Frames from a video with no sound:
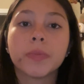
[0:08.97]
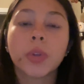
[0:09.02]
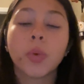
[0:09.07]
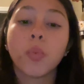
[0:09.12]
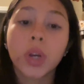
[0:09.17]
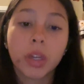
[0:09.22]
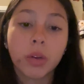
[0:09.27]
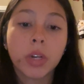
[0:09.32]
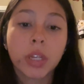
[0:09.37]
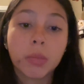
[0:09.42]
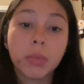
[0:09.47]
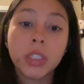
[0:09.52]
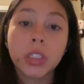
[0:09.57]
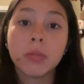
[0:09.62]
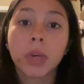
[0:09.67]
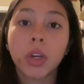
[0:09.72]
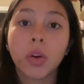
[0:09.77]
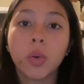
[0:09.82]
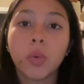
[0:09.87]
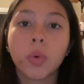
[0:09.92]
what it means in
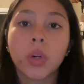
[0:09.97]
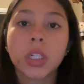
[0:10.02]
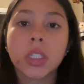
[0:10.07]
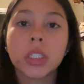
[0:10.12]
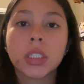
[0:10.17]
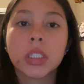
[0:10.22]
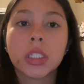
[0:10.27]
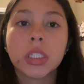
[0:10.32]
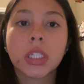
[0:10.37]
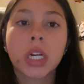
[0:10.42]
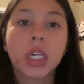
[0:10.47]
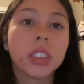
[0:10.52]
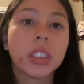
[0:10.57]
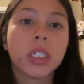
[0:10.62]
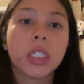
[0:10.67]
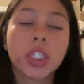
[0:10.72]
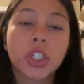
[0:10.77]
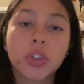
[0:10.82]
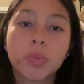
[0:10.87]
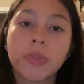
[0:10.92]
my own words, discuss
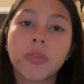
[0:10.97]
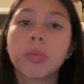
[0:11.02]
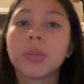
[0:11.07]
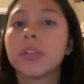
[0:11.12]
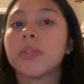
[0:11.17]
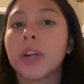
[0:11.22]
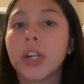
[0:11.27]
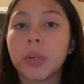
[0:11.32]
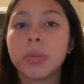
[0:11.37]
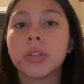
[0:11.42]
additional performance